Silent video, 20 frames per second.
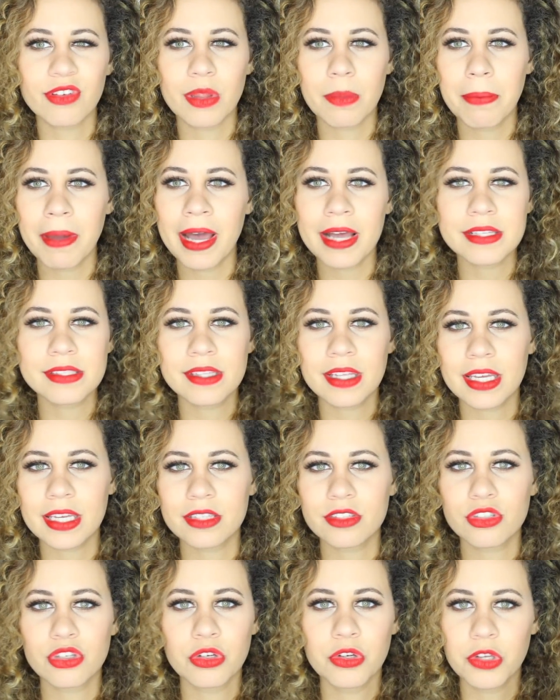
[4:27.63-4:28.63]
for the past
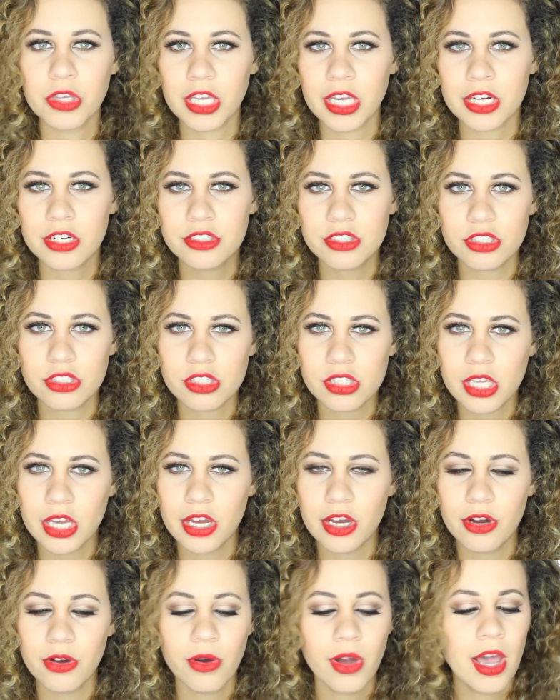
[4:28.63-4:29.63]
like 2 years or
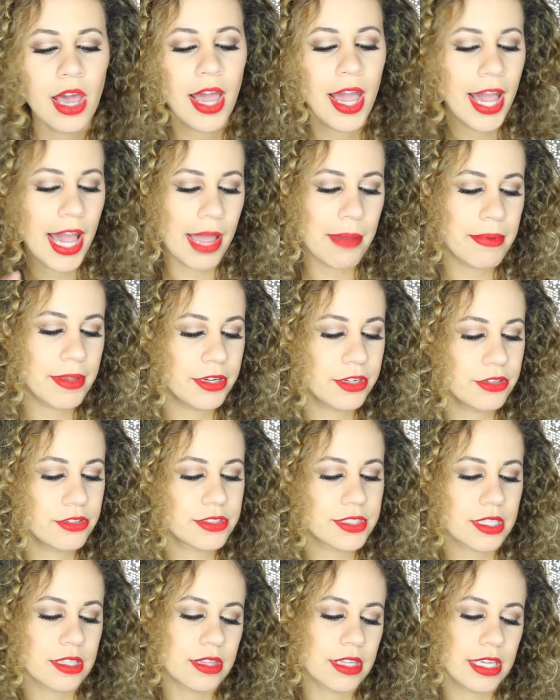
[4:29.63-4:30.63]
so, I've been
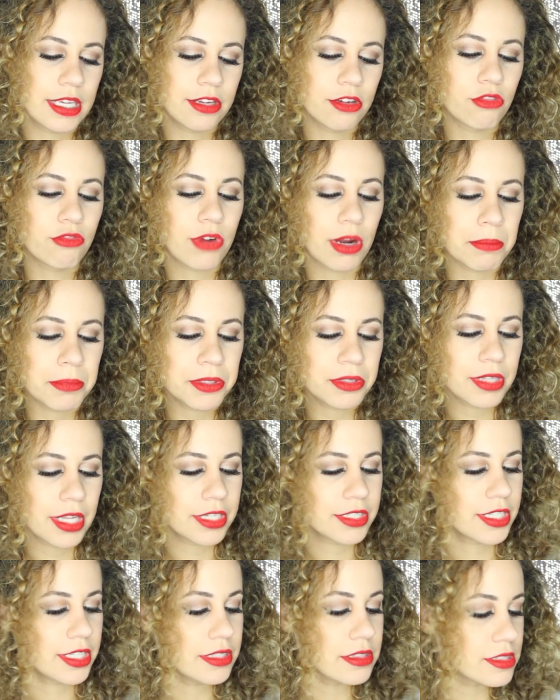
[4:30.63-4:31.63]
using the Rimmel
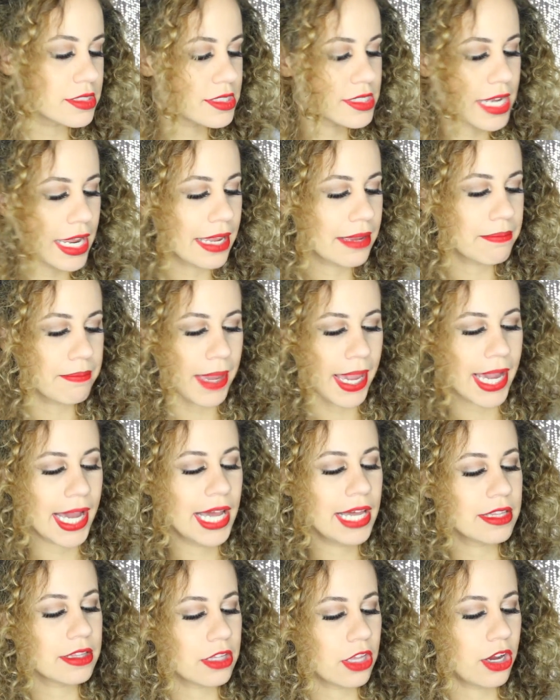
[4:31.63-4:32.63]
London Stay
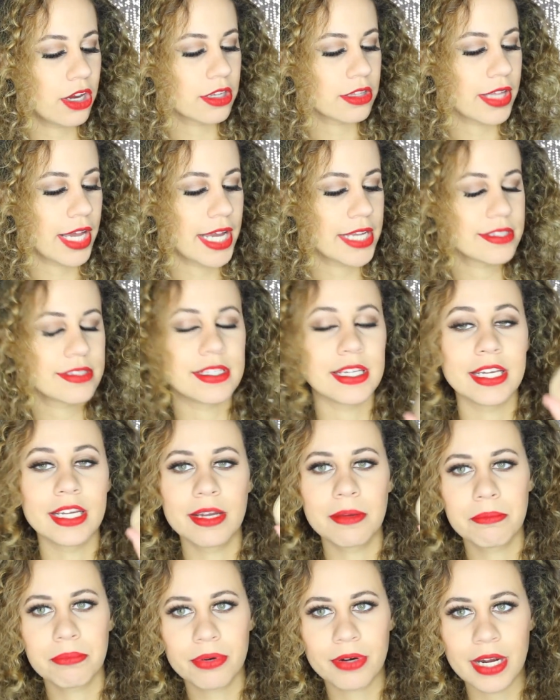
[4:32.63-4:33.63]
Matte Long
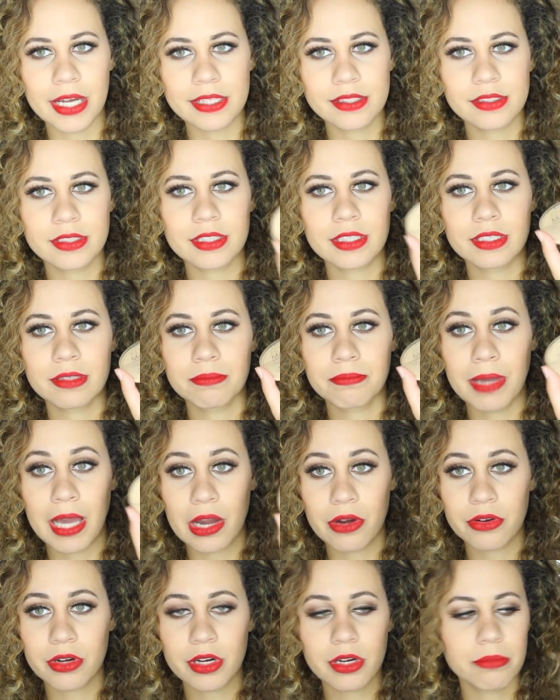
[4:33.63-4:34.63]
Lasting Pressed
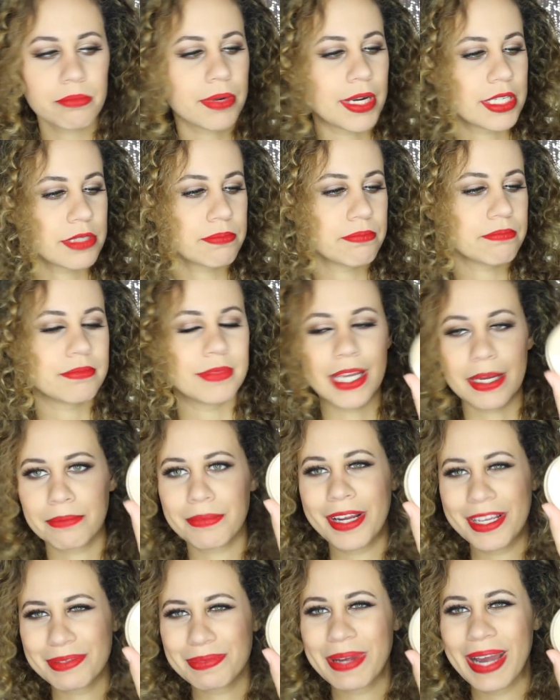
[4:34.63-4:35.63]
Powder. Pressed
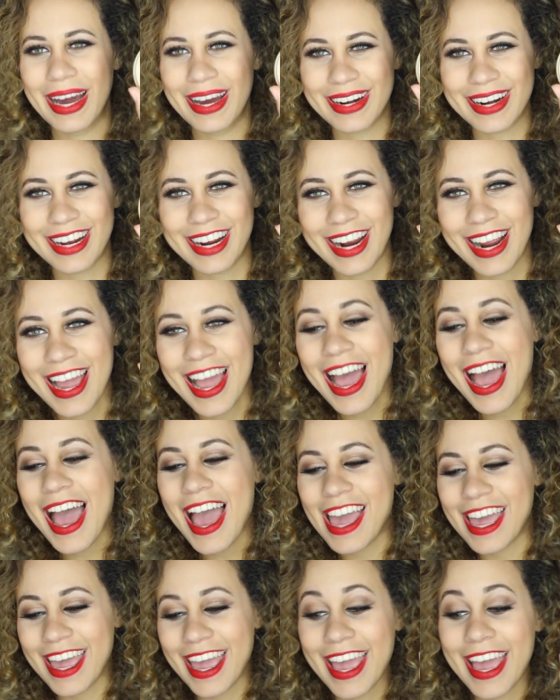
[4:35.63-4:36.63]
powder.
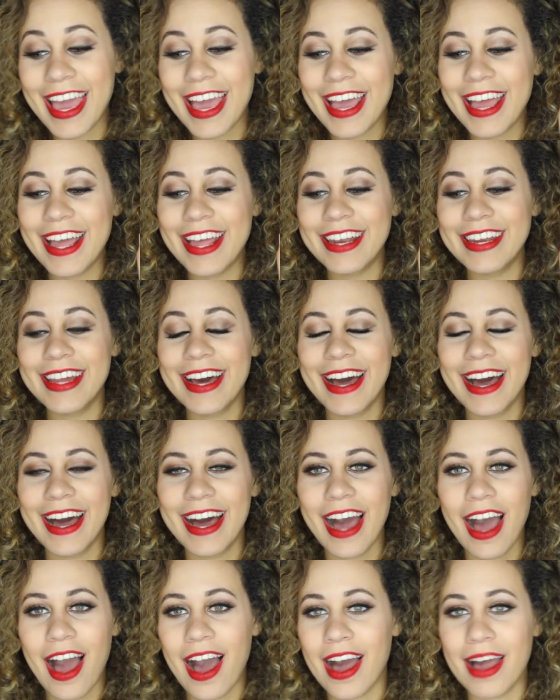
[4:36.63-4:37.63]
And
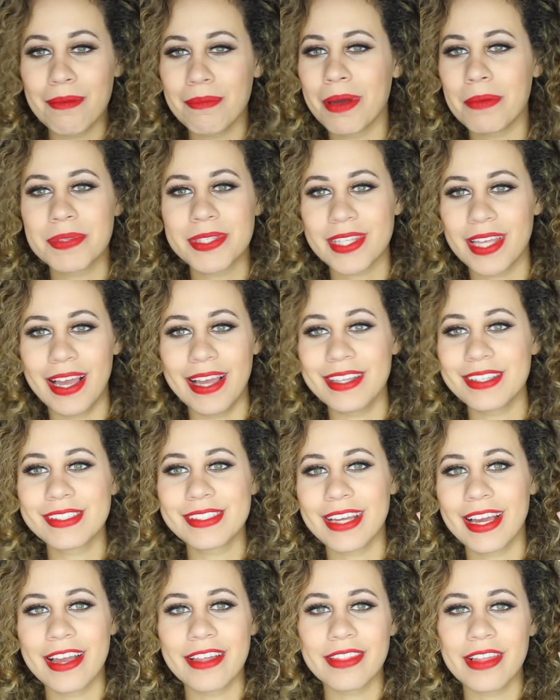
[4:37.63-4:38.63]
I'm
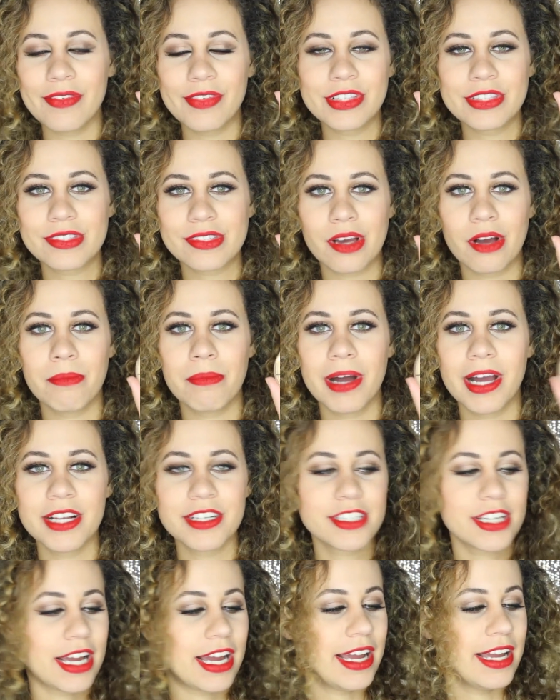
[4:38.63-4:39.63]
obsessed. I love it so
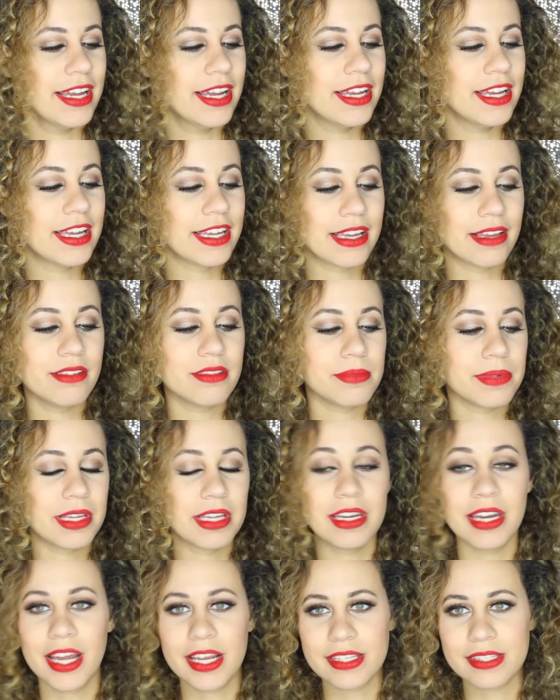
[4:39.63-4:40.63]
much. It gives me
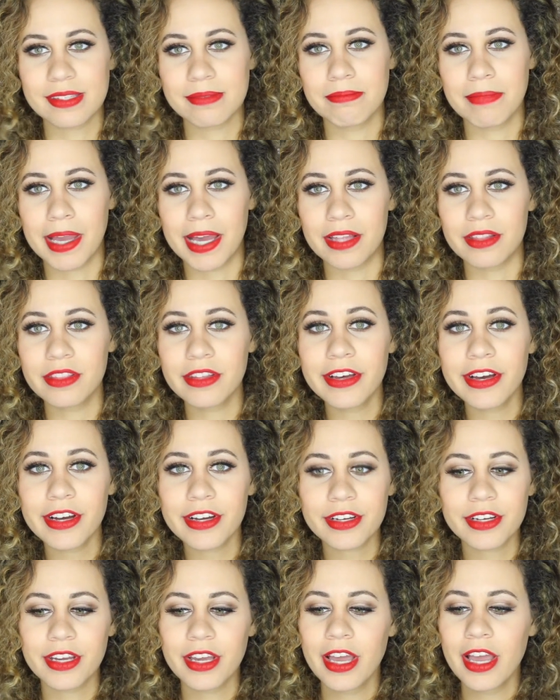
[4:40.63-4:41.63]
a nice matte
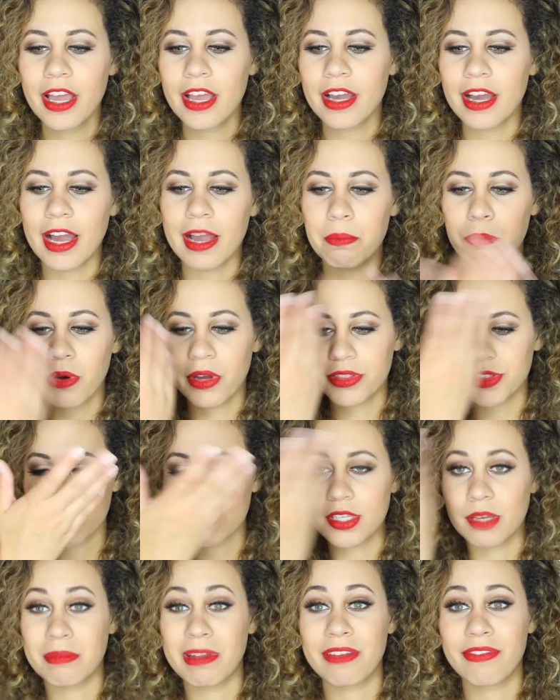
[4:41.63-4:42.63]
look. I put
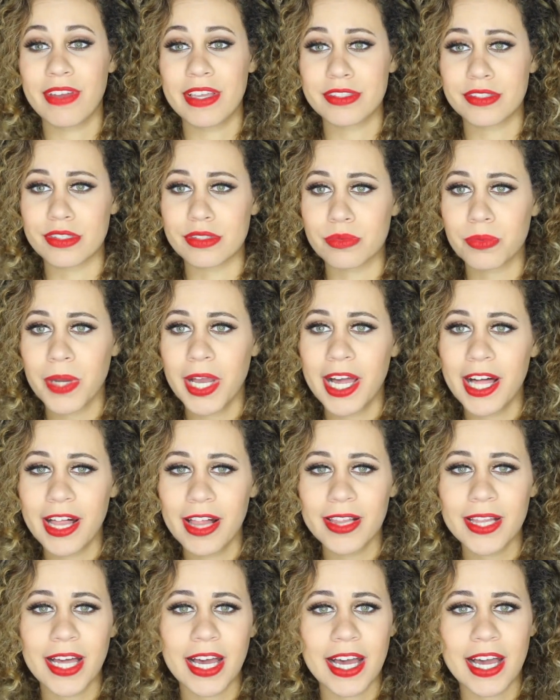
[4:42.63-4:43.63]
this on my face as
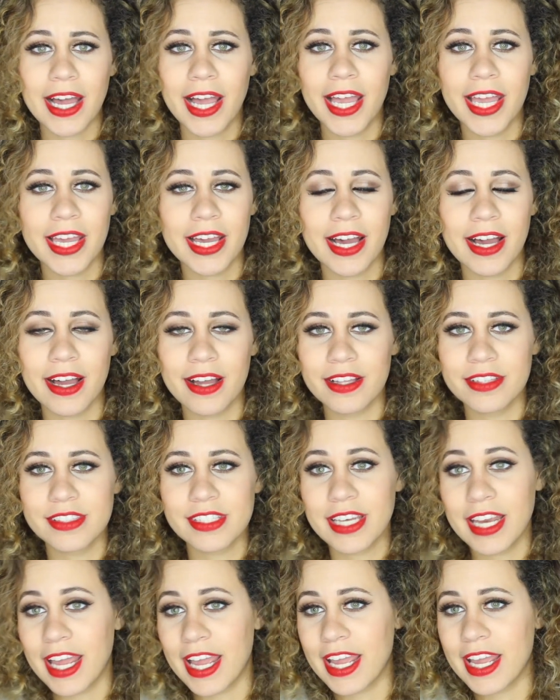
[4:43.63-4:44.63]
well.
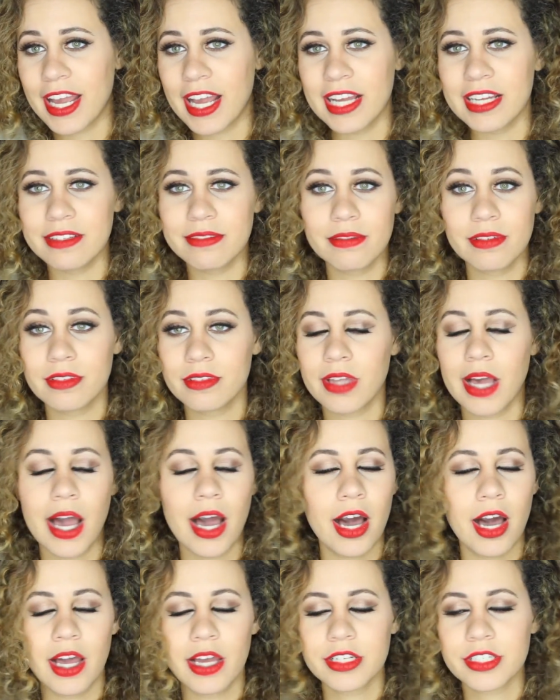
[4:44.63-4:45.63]
Today I
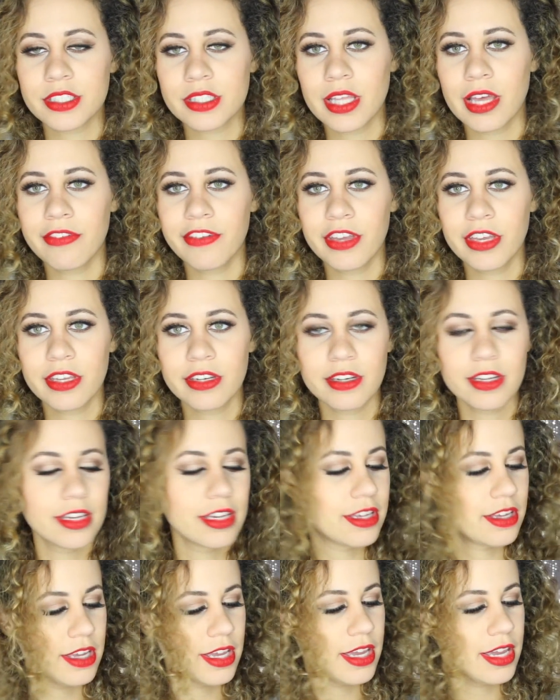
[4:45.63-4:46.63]
just love it.
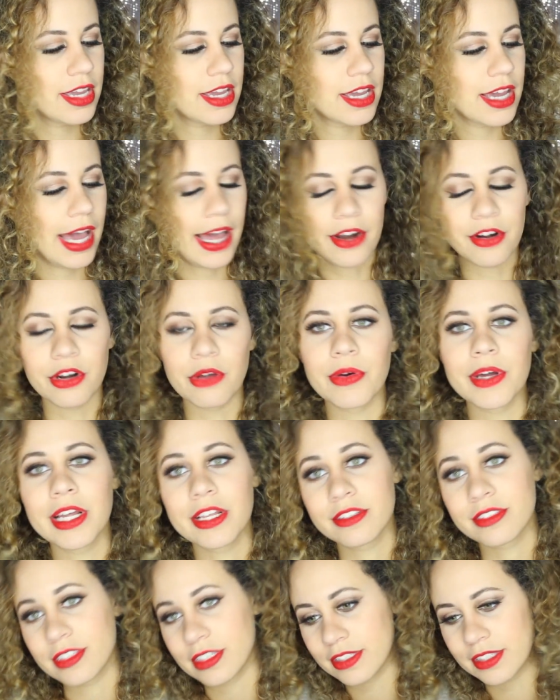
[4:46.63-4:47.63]
I don't know what
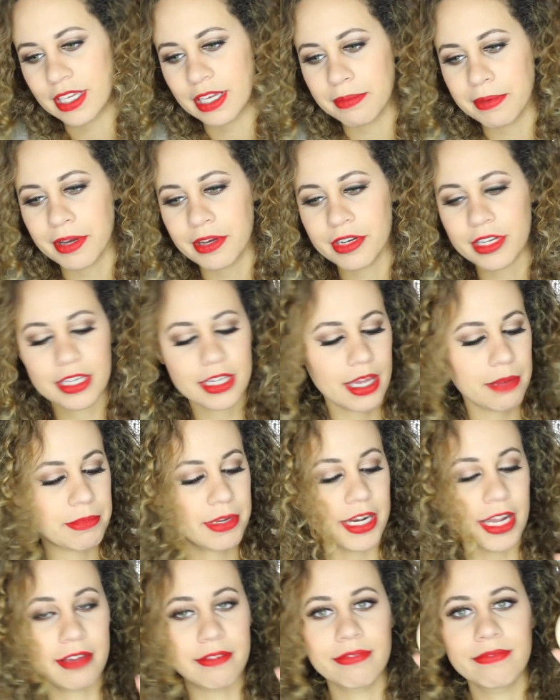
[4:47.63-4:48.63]
else to say about it. I
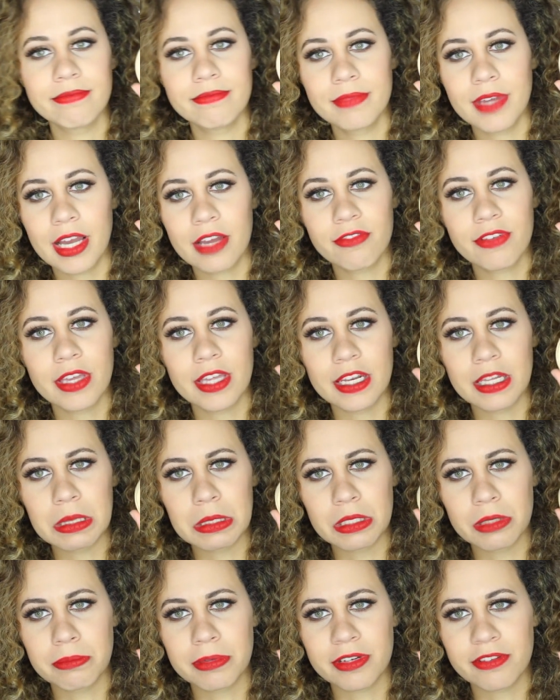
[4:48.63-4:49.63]
mean, I've hit a
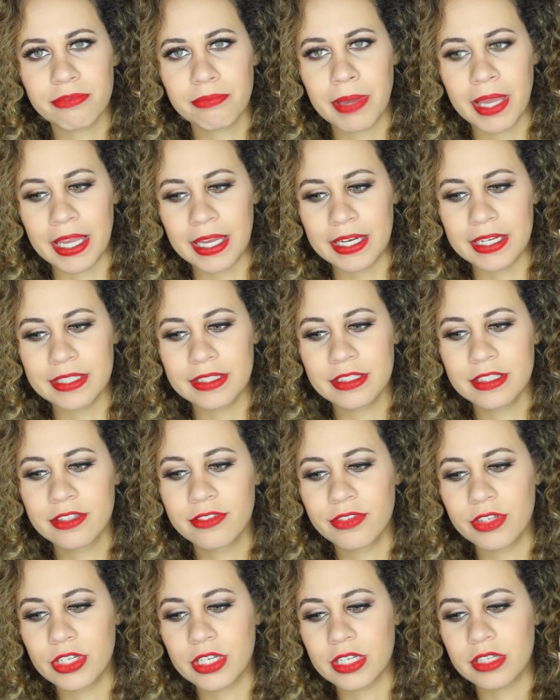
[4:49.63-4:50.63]
little bit of pan.
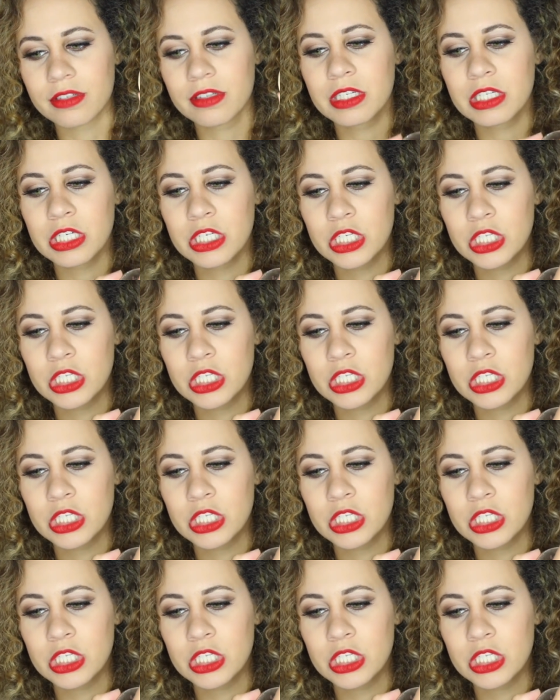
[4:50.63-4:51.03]
You can